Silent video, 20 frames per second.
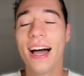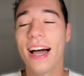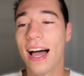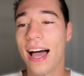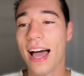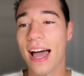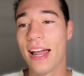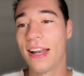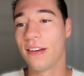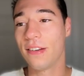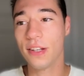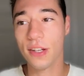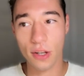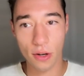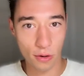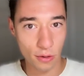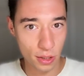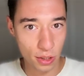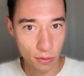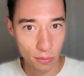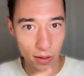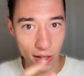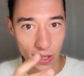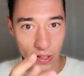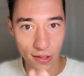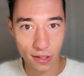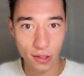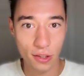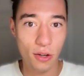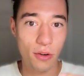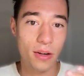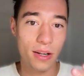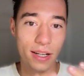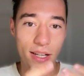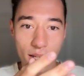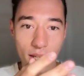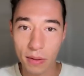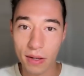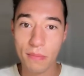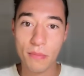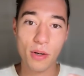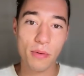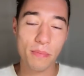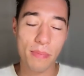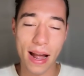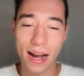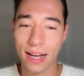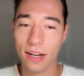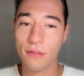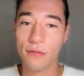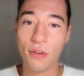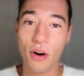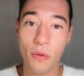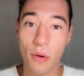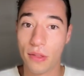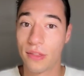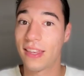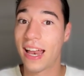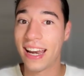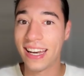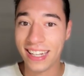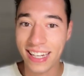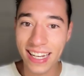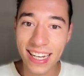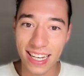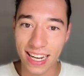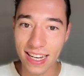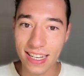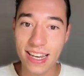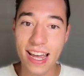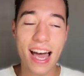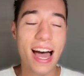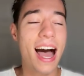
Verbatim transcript: and you know you're willing to go a little bit more back and forward than needed